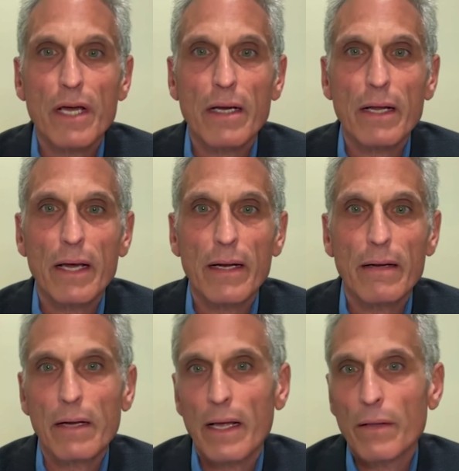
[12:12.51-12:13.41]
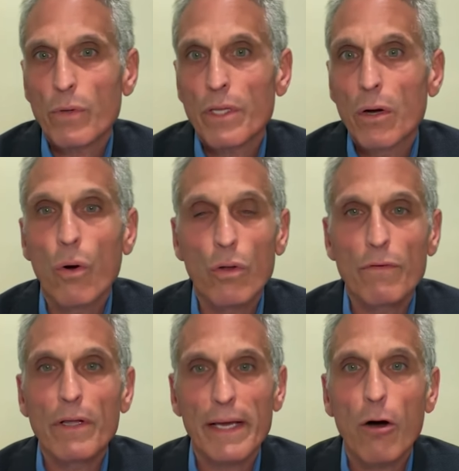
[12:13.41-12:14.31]
and and and with the goal
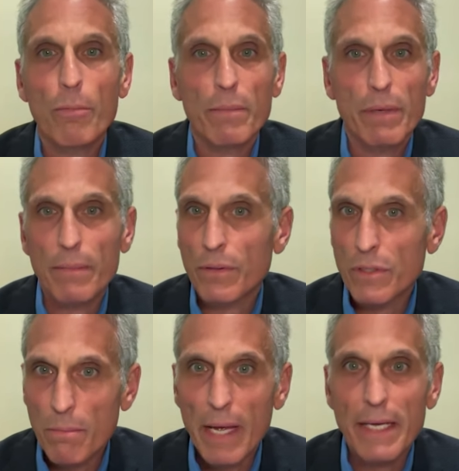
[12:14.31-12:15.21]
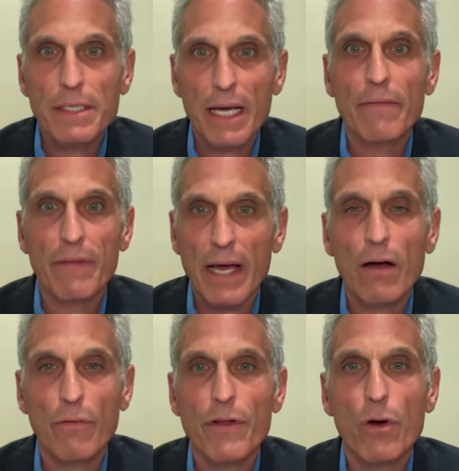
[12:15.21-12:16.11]
of really helping people to maintain that
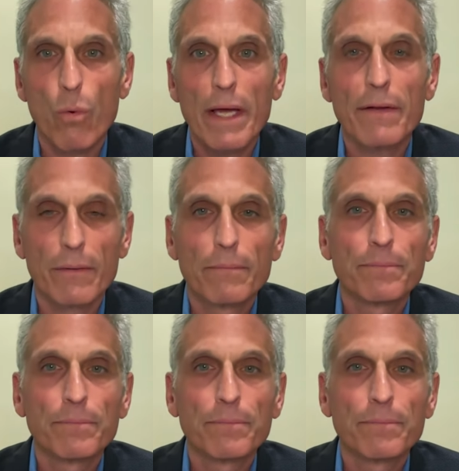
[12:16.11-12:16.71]
healthier weight.